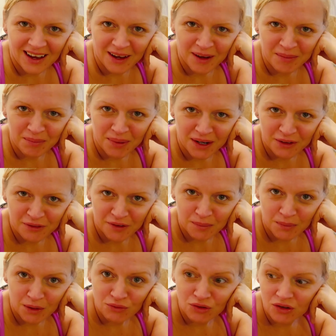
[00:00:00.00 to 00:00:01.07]
I'm back
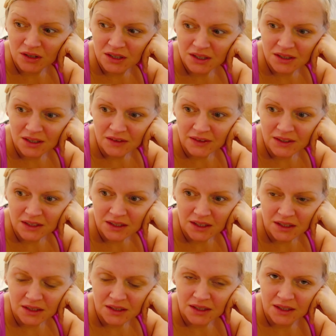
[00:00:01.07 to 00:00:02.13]
from my run. Stephen's
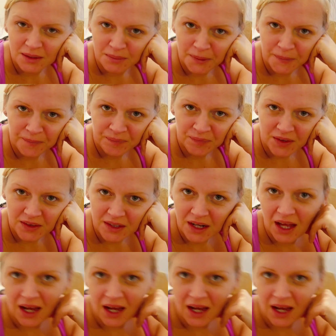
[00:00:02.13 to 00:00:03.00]
still asleep in the